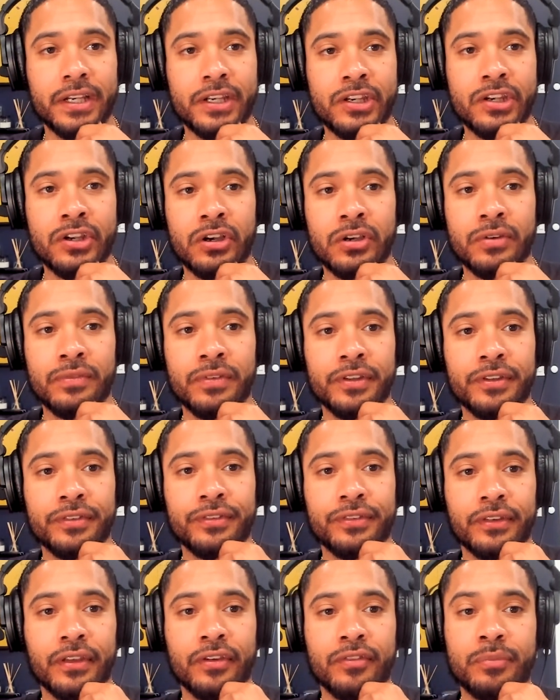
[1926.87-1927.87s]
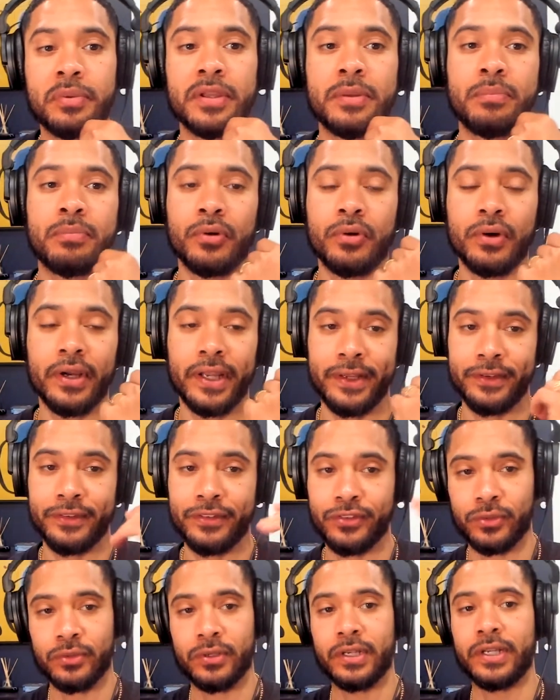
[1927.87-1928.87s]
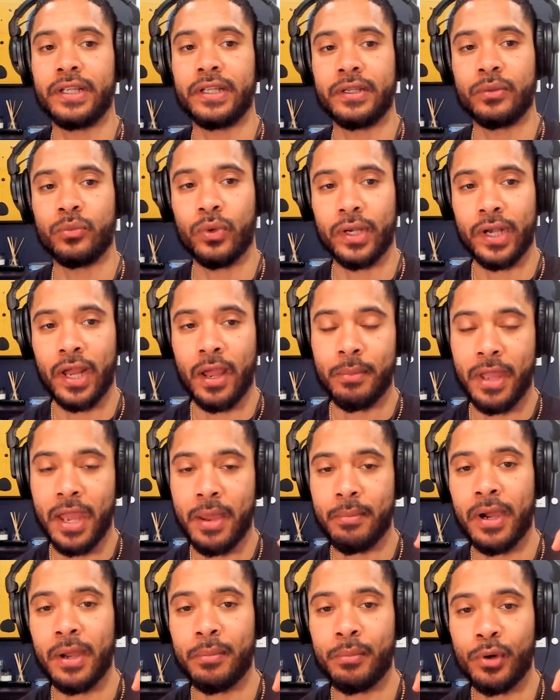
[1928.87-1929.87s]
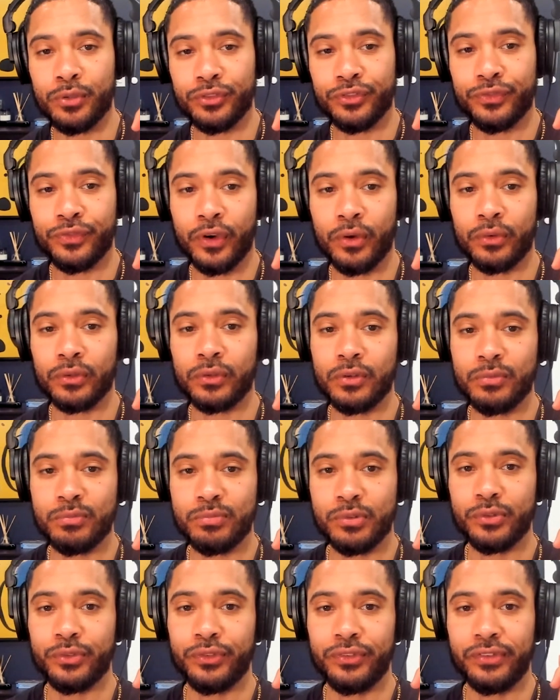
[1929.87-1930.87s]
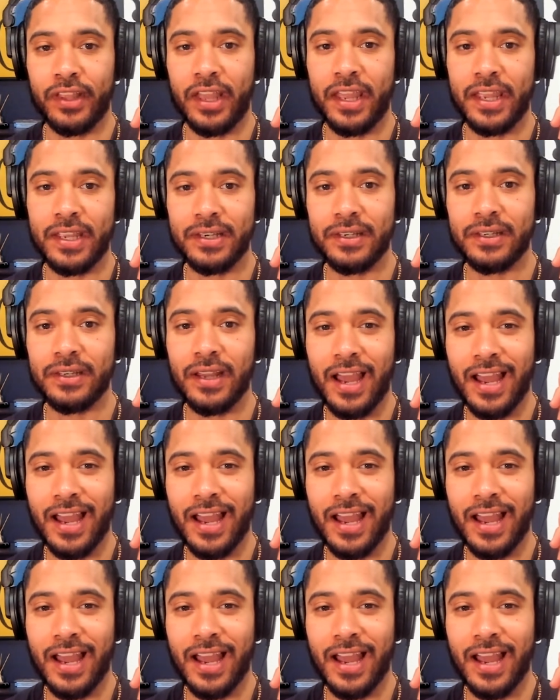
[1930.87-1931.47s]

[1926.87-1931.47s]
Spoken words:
nervous of people entering when I'm at my most vulnerable state.